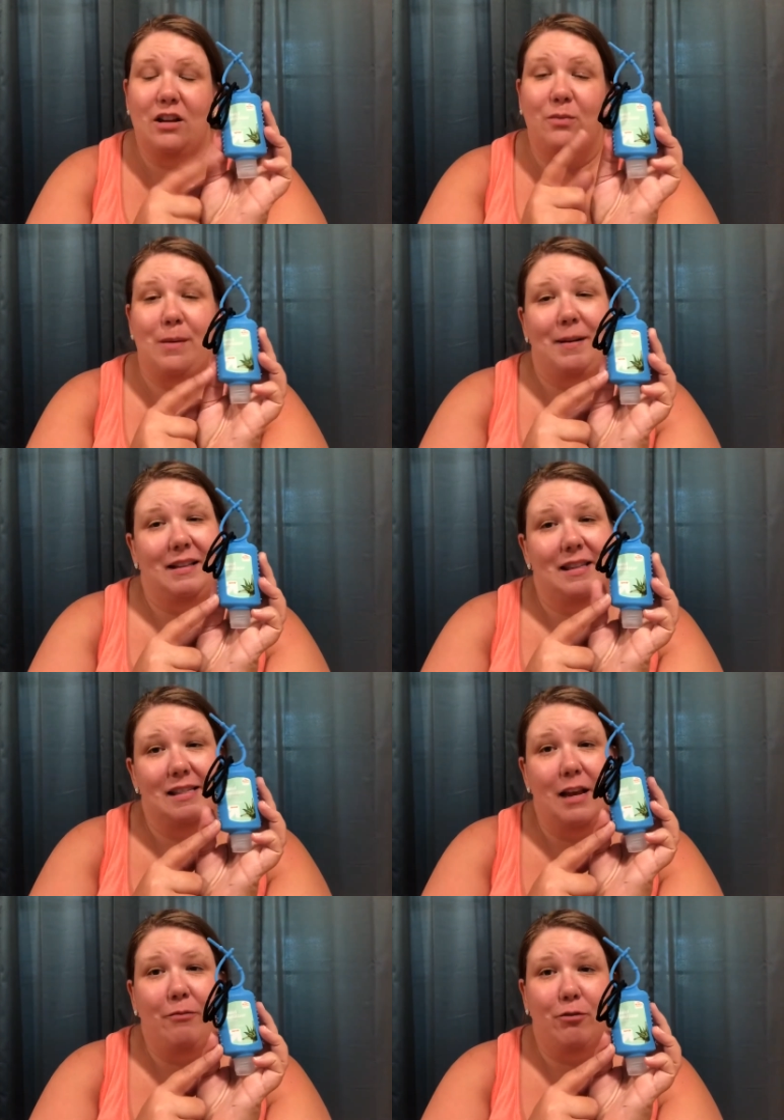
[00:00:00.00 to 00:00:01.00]
We picked
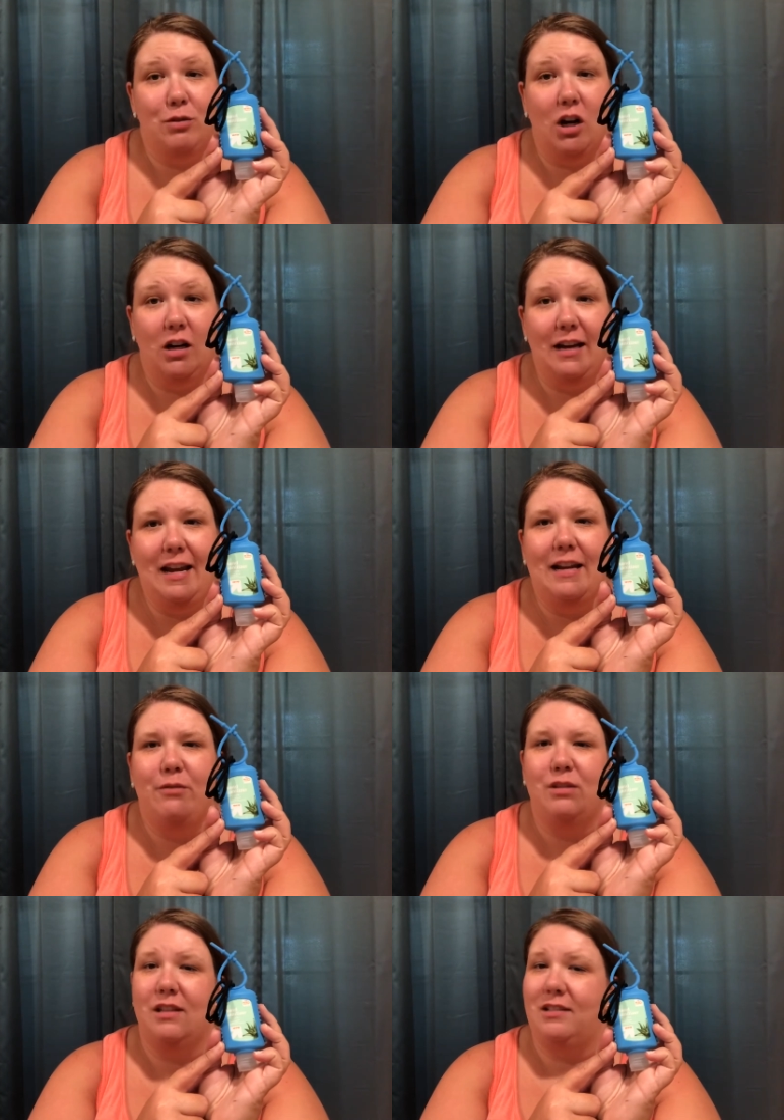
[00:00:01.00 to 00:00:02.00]
this up from Target and it
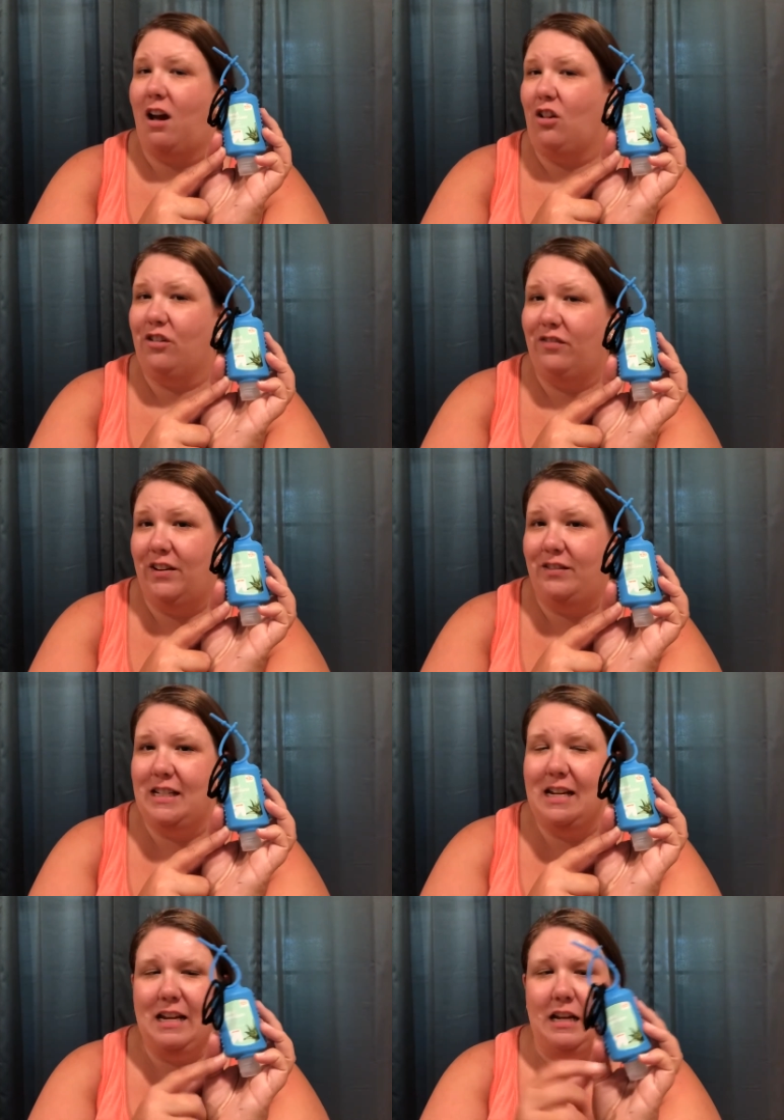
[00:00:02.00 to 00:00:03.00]
was $1.50
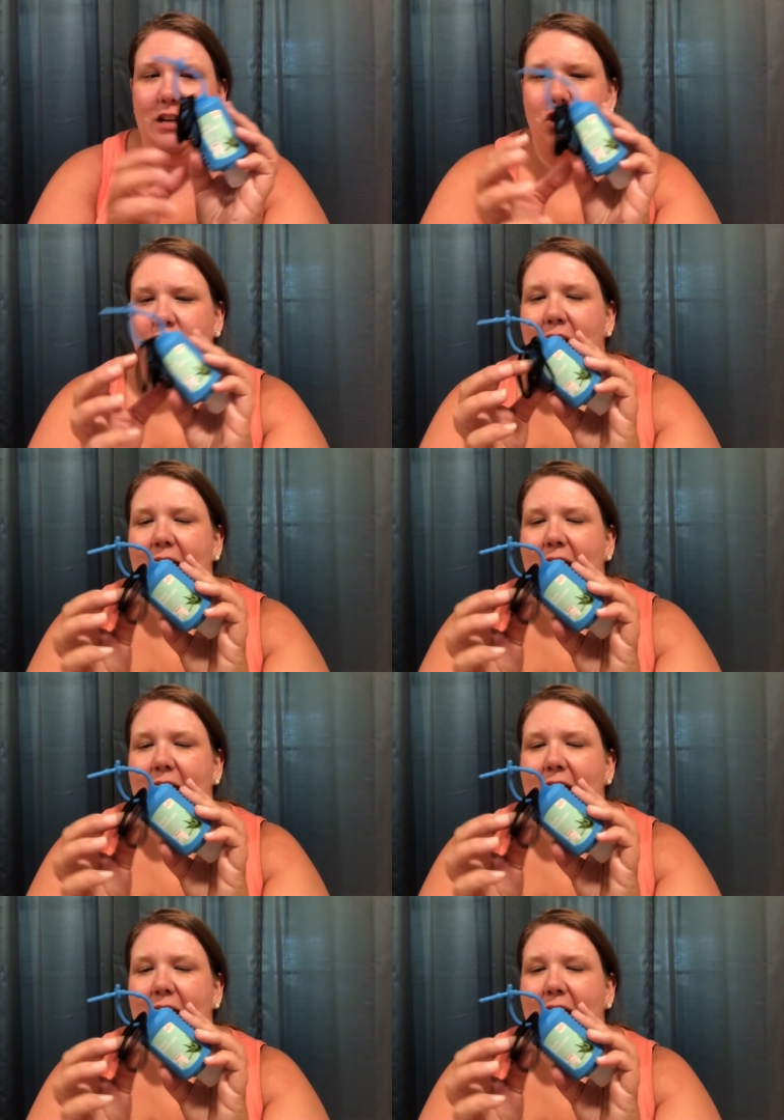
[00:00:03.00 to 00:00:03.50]
each.